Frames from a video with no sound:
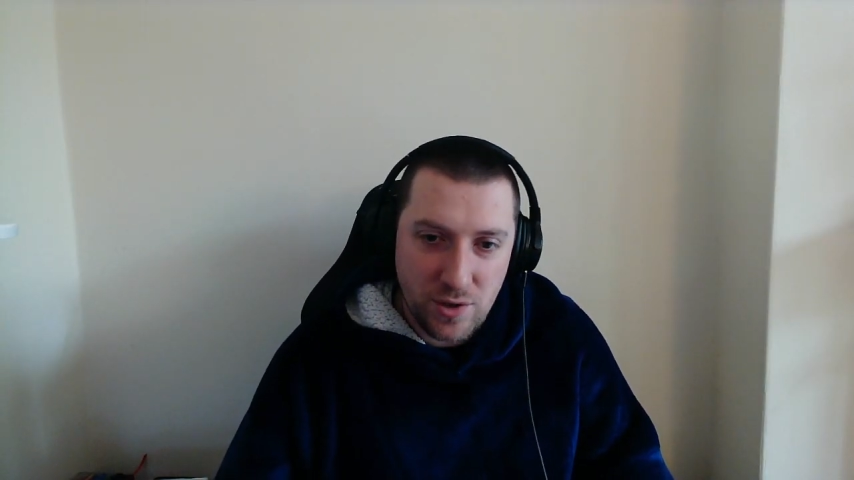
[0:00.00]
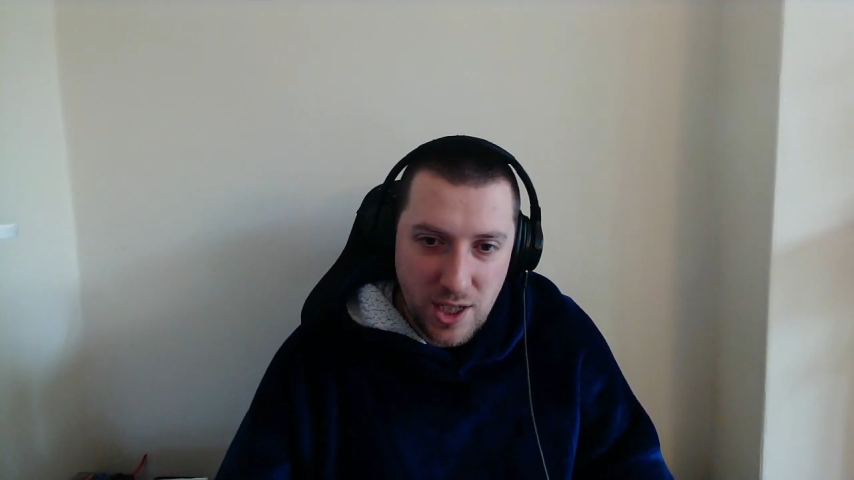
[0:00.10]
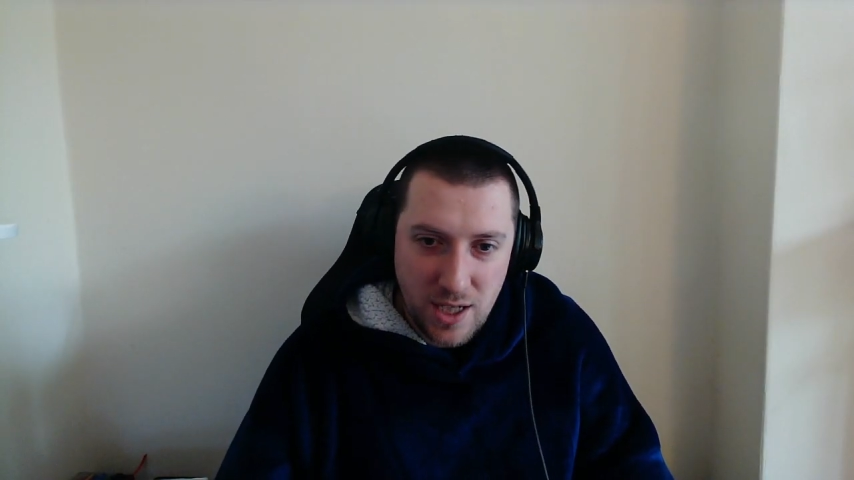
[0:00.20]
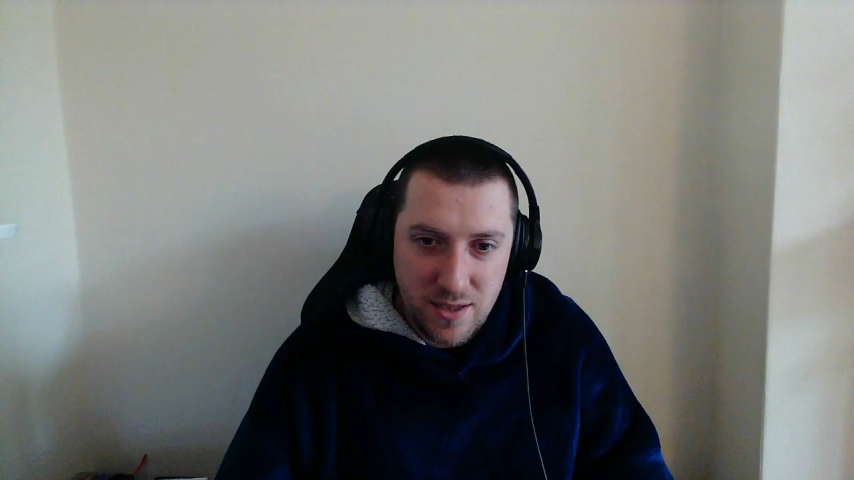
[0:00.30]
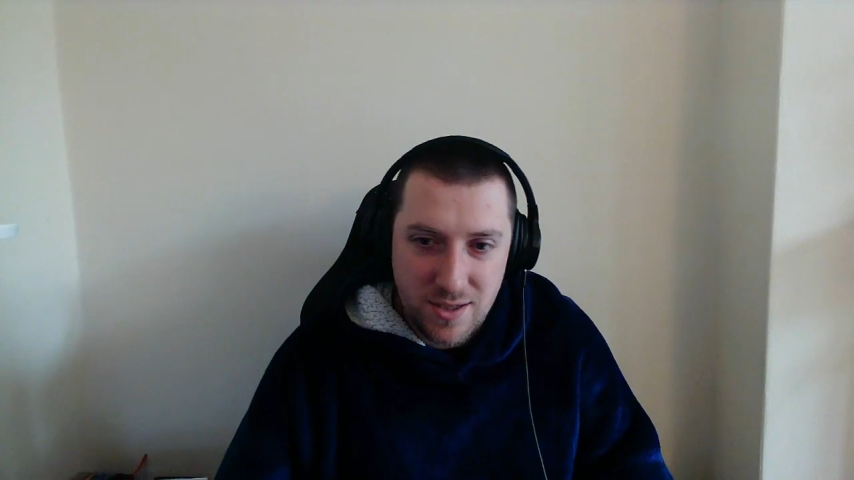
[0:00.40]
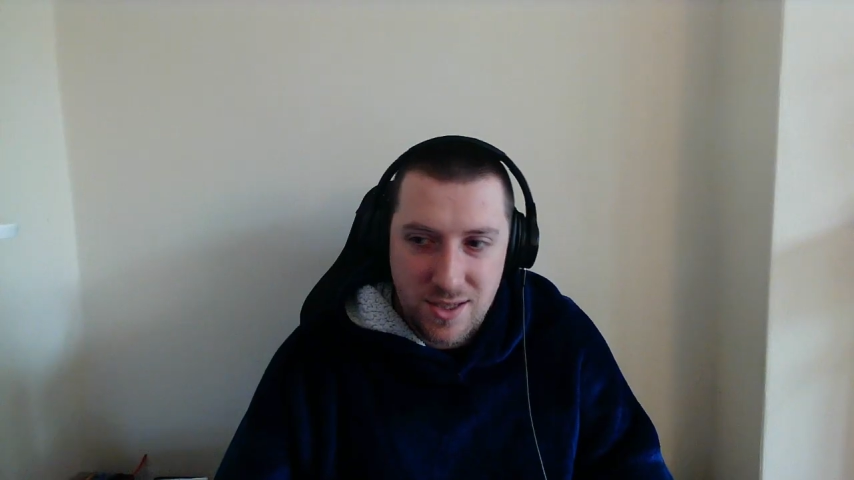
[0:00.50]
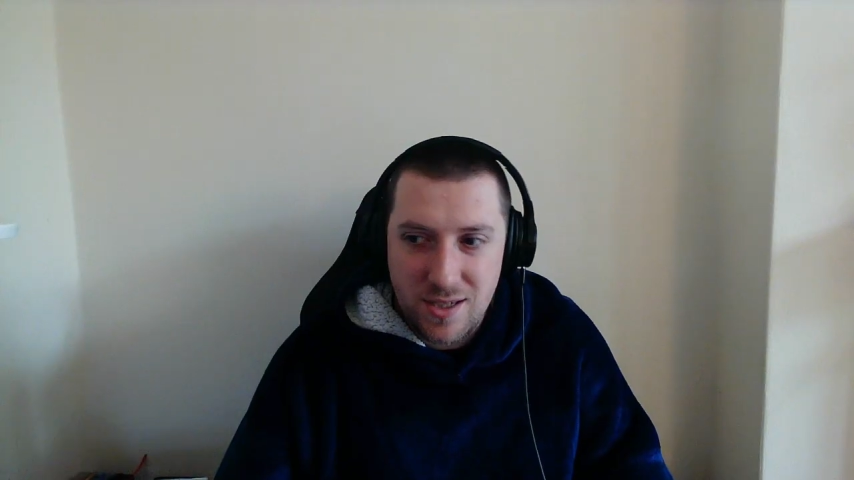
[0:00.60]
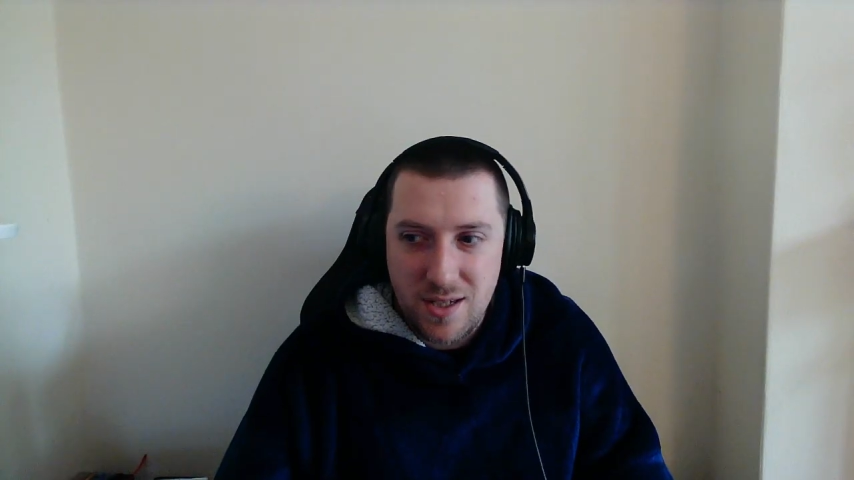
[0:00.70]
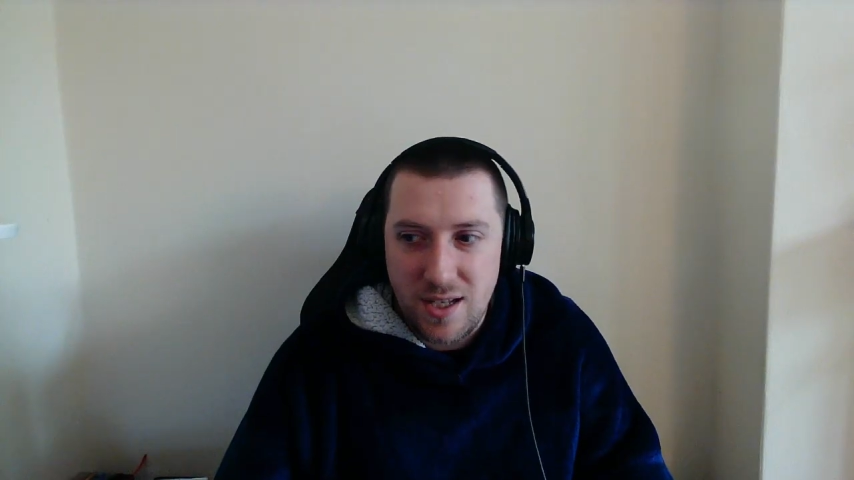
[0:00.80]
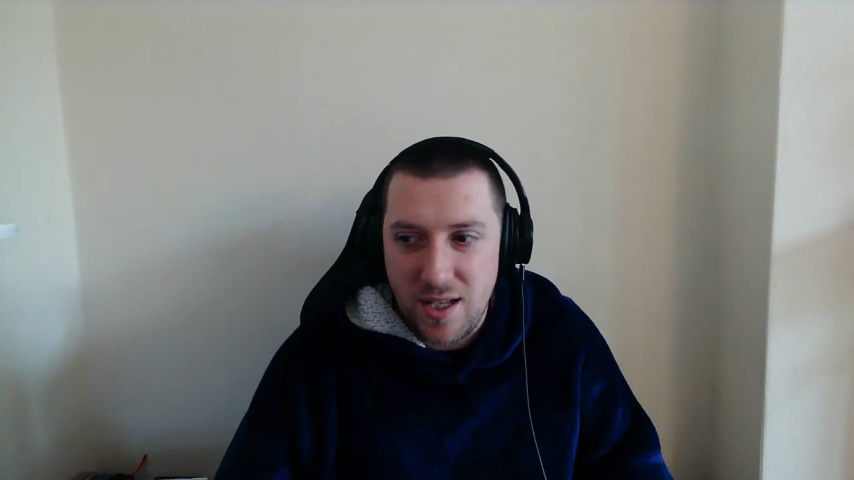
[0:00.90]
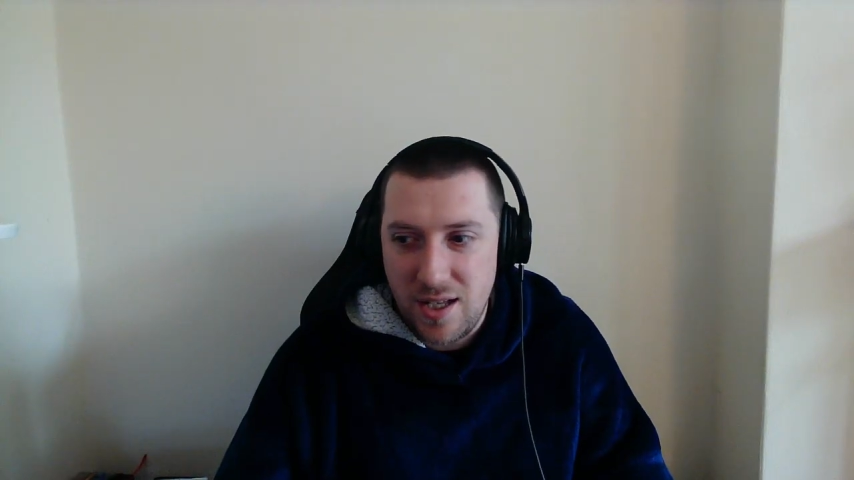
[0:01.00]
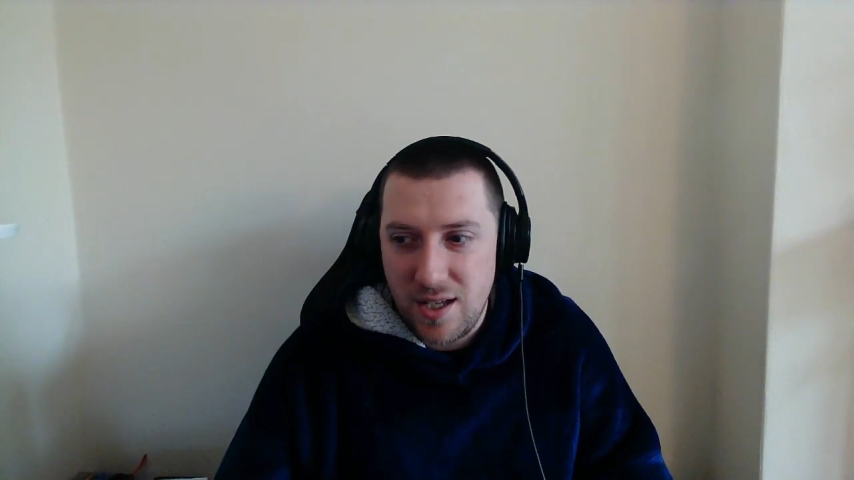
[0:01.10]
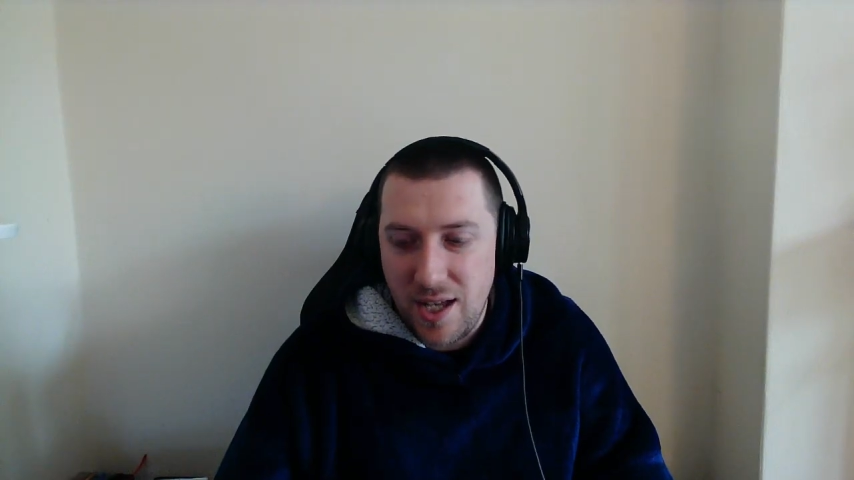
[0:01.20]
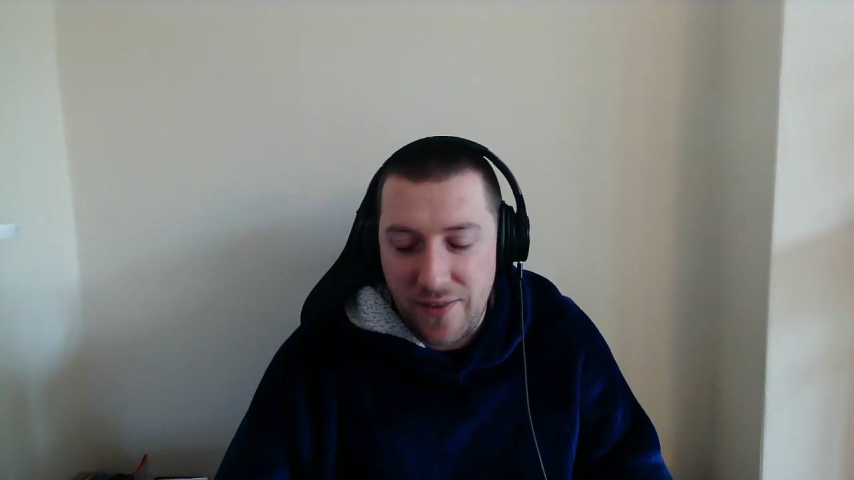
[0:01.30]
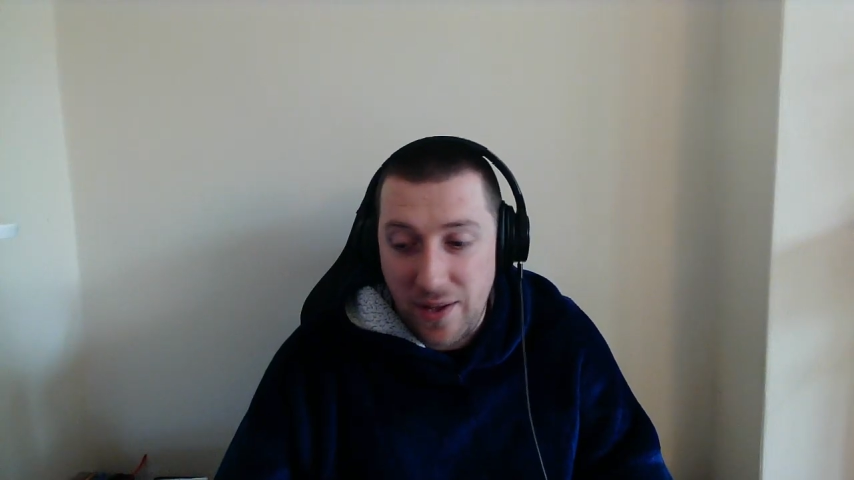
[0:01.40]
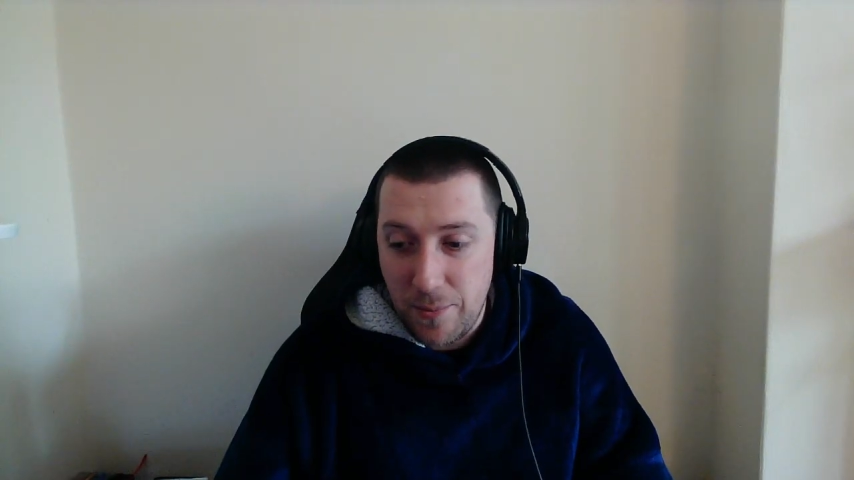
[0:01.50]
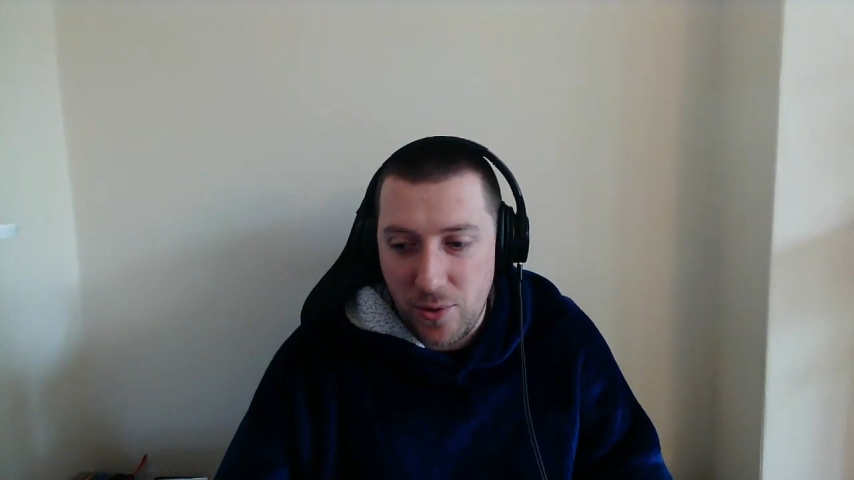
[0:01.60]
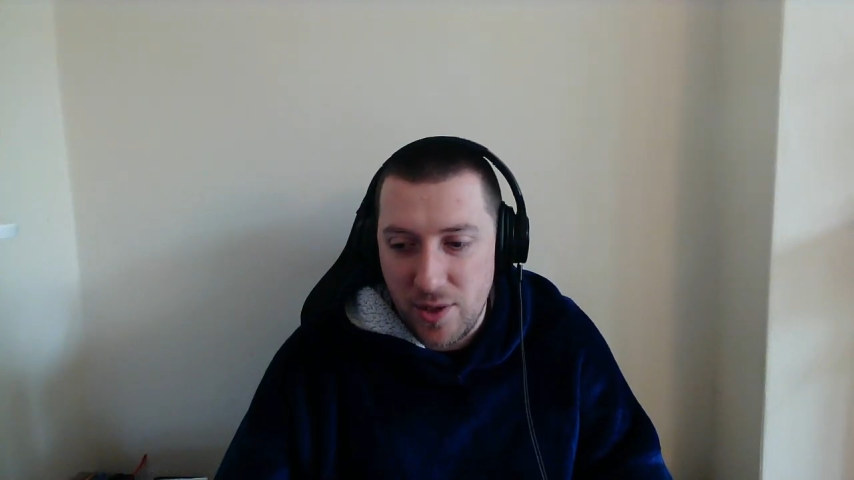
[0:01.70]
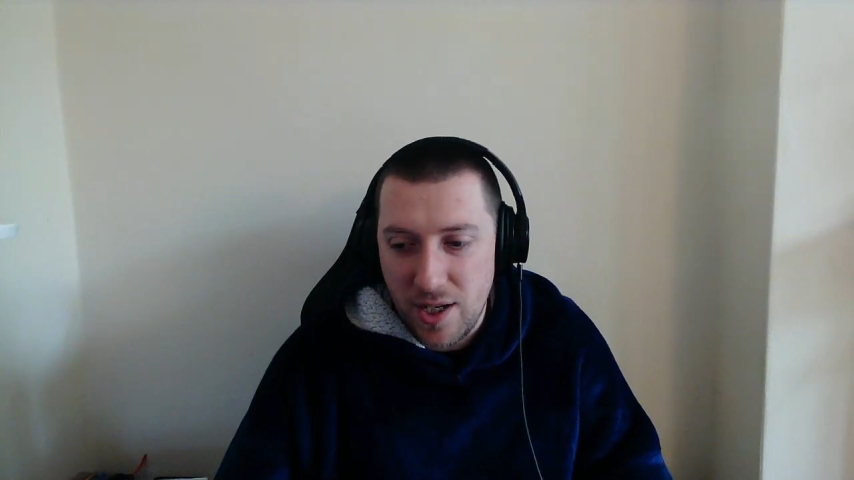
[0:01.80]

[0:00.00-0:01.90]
colours at that point,